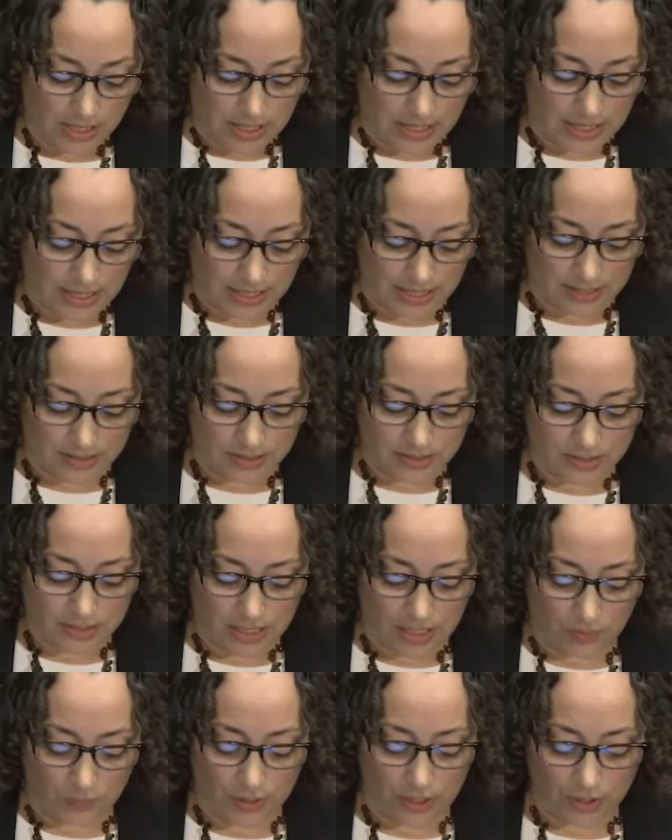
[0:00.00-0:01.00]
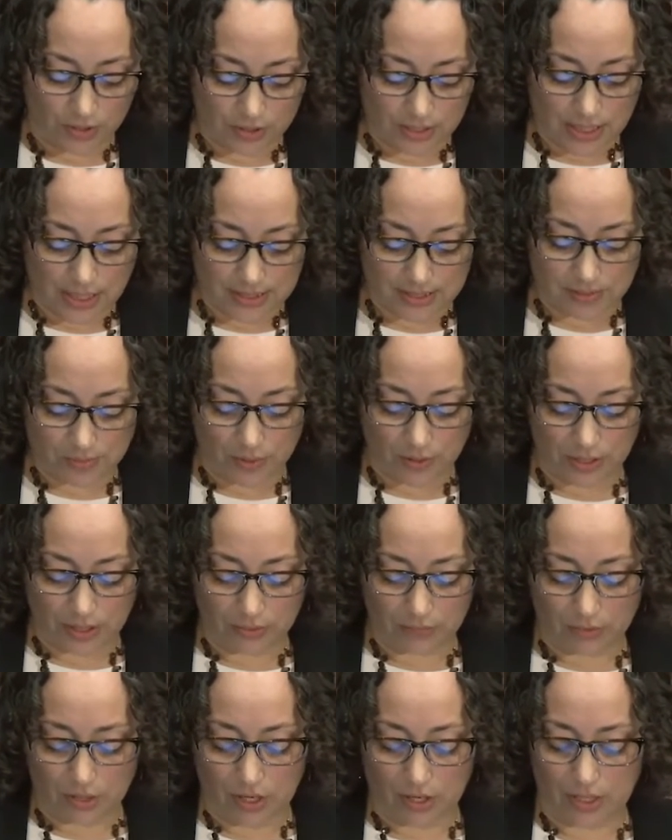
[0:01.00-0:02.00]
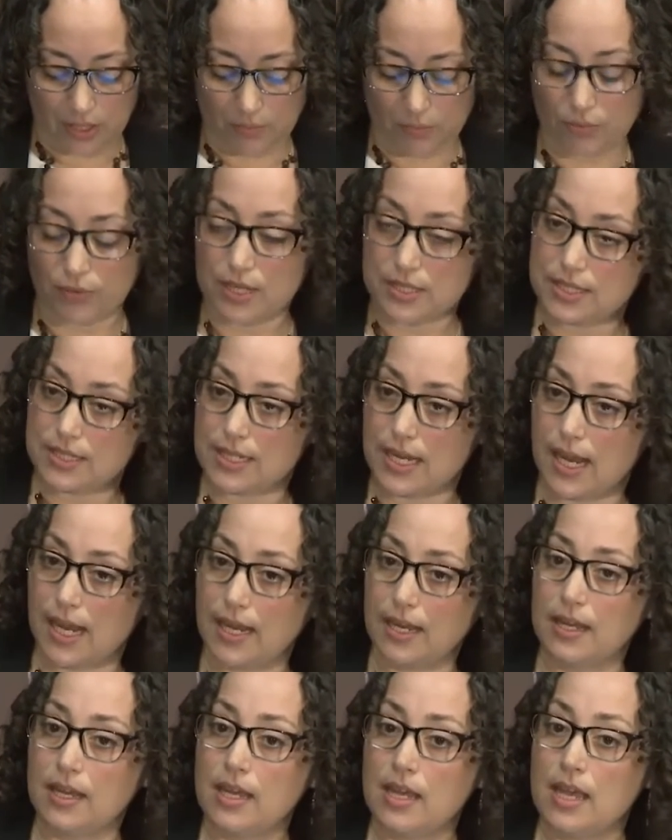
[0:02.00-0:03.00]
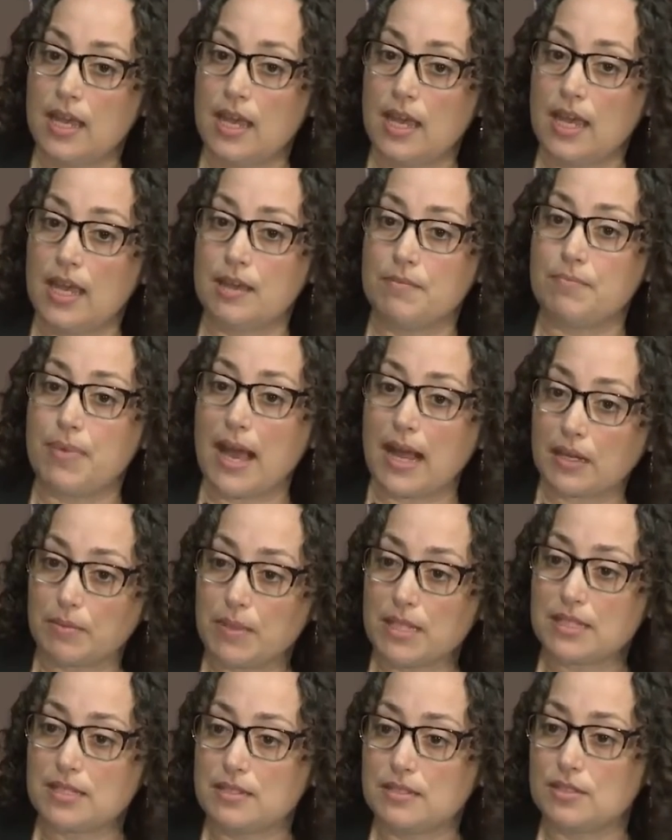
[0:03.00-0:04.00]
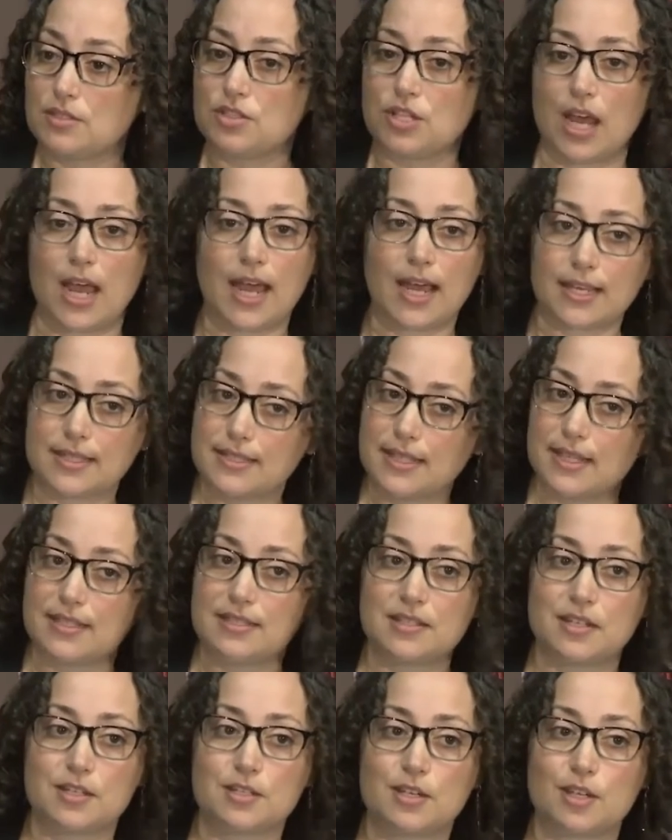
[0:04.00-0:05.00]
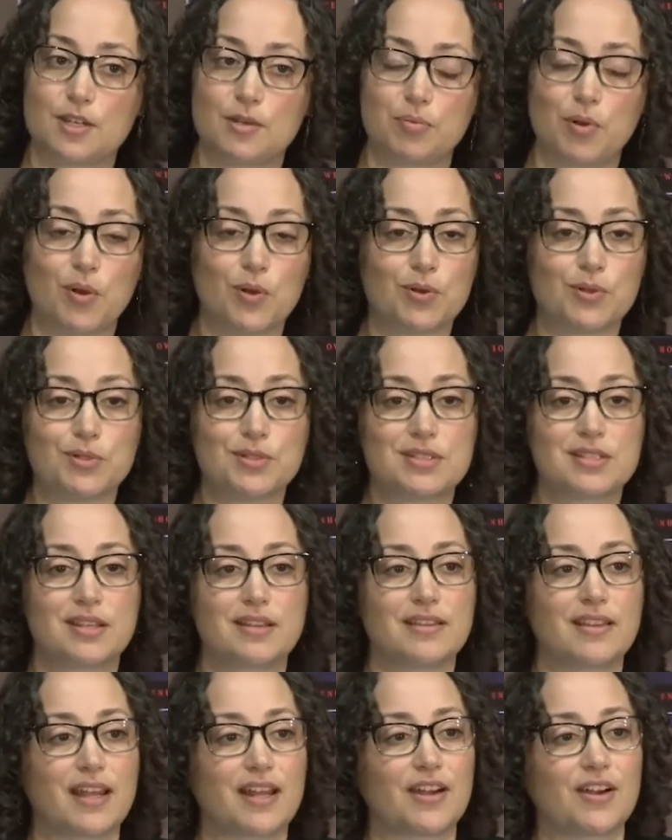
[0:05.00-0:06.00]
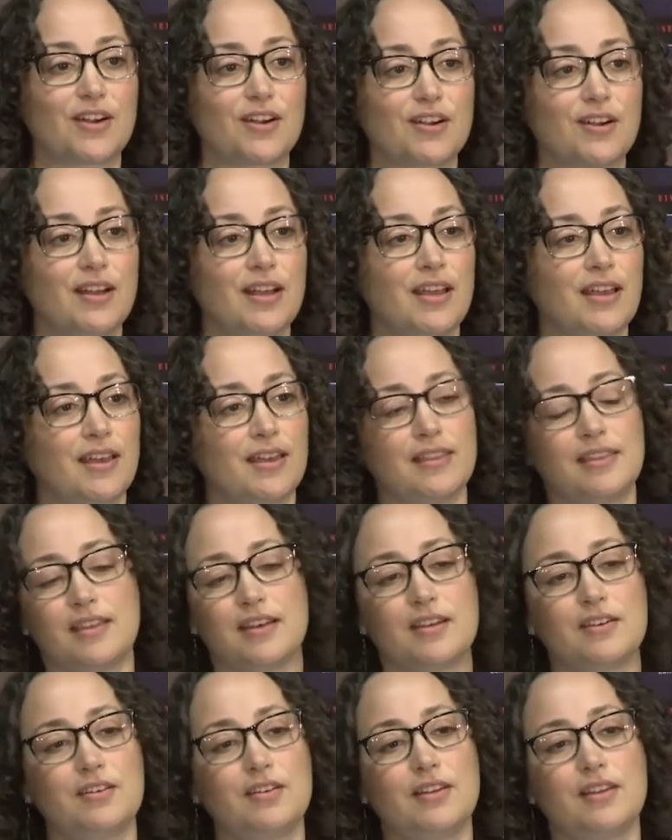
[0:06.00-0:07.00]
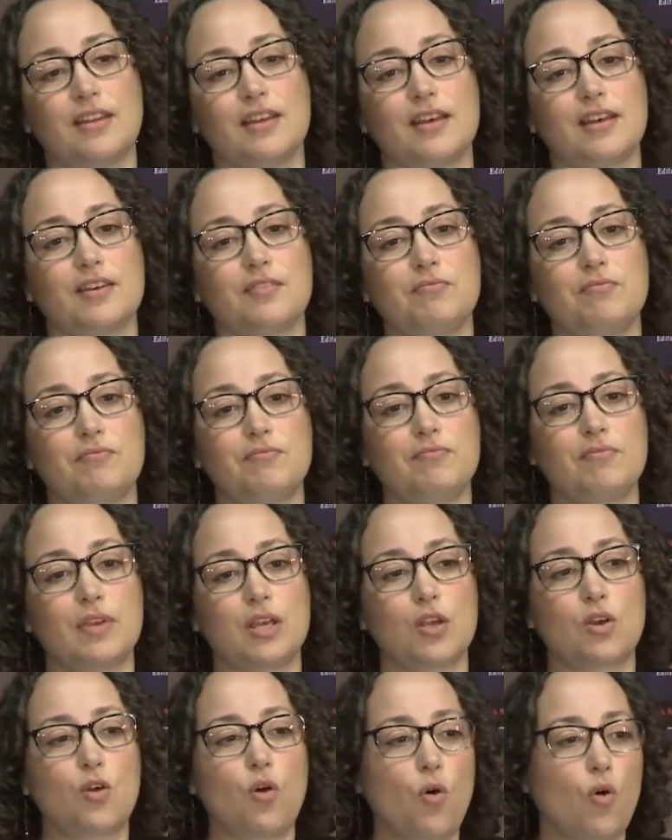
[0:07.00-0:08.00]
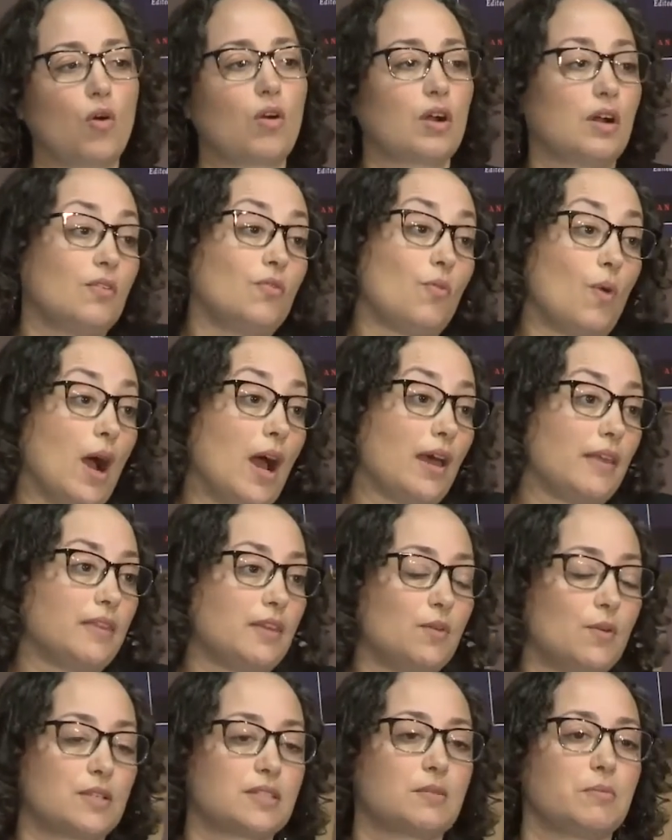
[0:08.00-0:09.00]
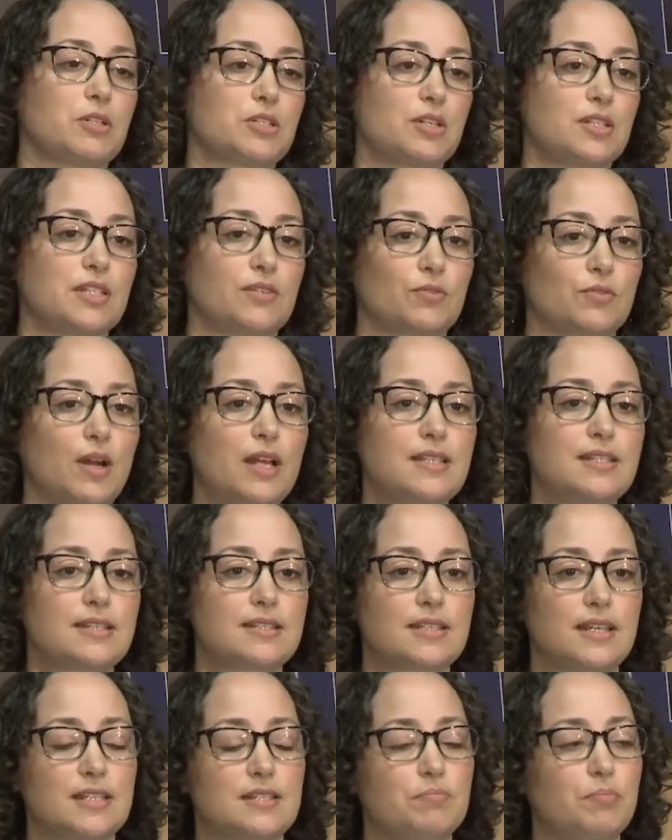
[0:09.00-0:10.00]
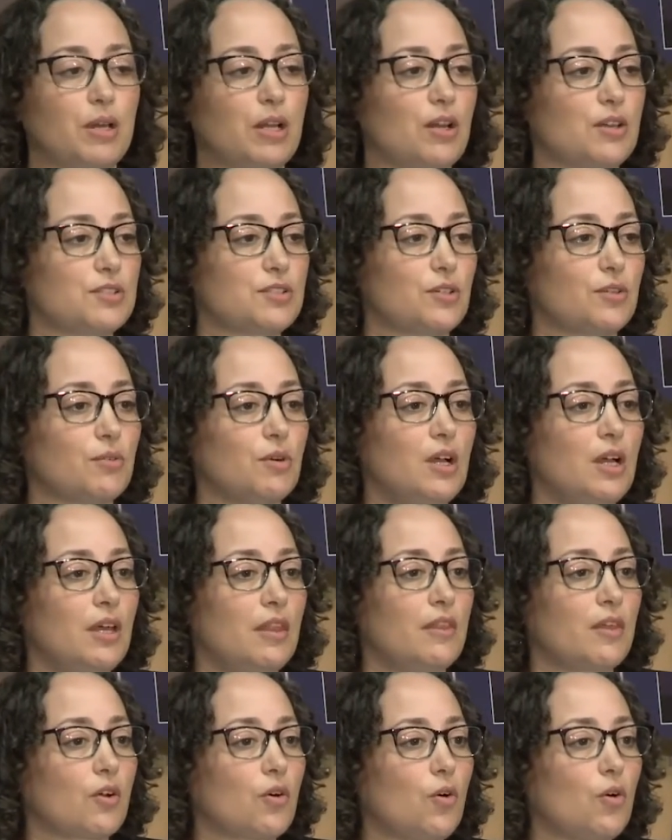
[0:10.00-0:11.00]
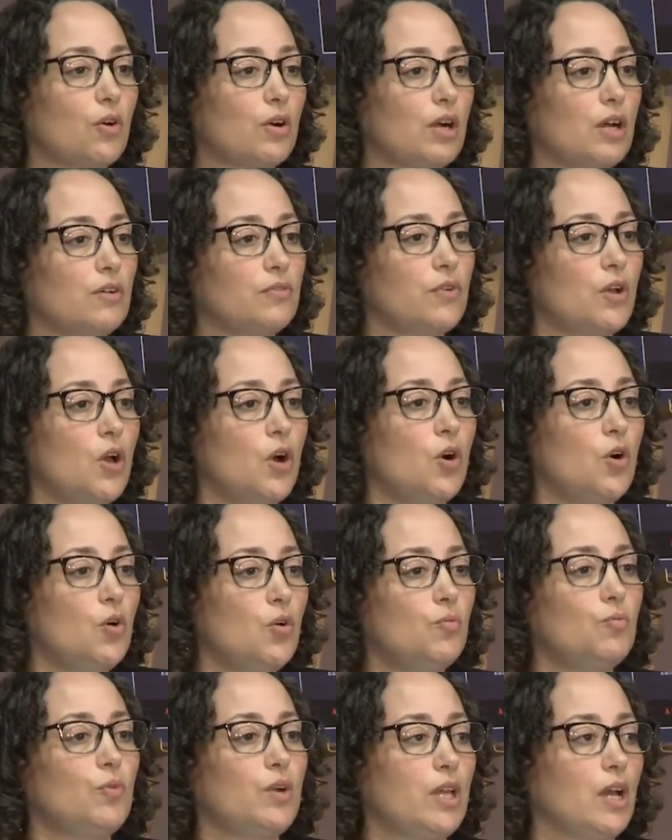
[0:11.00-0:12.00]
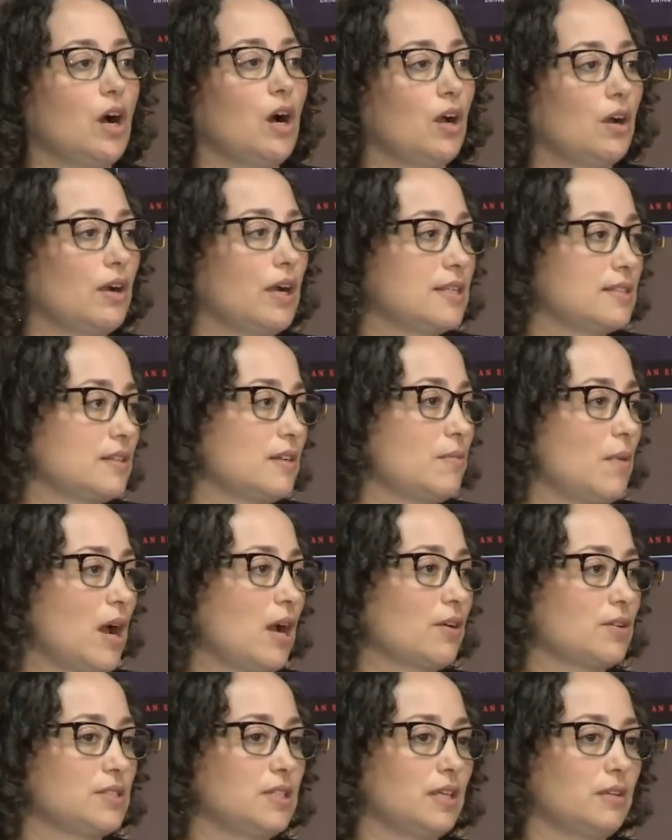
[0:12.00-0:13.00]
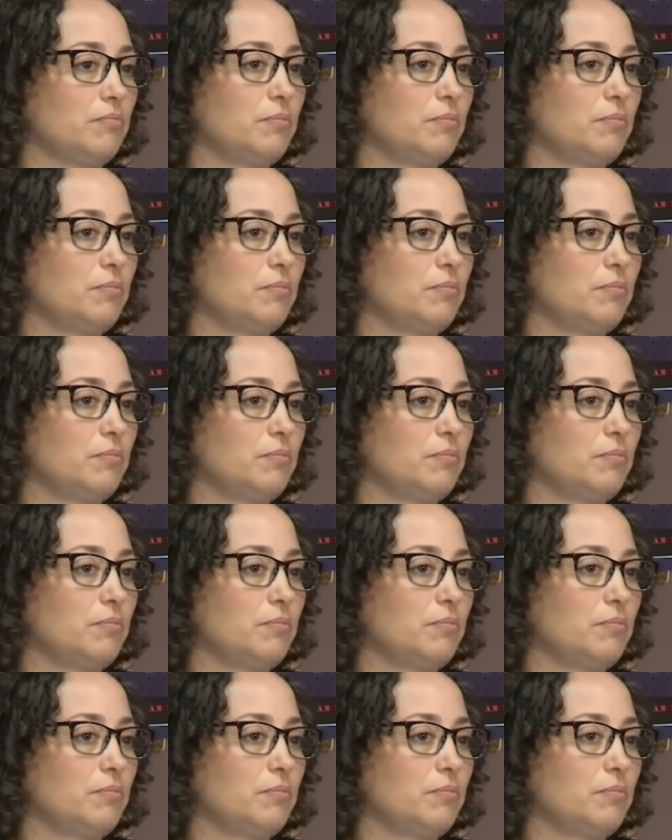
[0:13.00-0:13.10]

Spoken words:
And we heard testimony regarding present-day impediments to access to the polls that are the core of why the U.S. Commission on Civil Rights exists, but also the core of whom we are as a democracy.